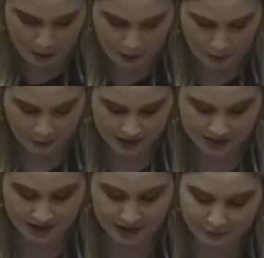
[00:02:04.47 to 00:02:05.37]
was
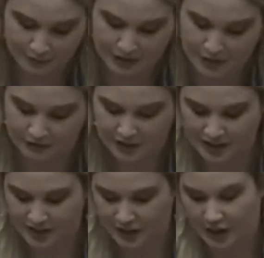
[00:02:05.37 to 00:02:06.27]
enough for me to
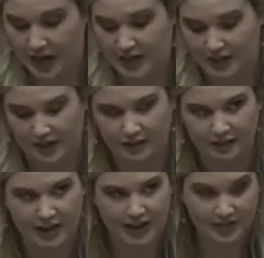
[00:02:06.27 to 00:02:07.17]
reconsider anything.
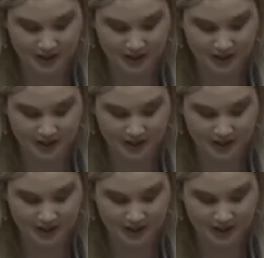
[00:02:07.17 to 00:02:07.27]
And at the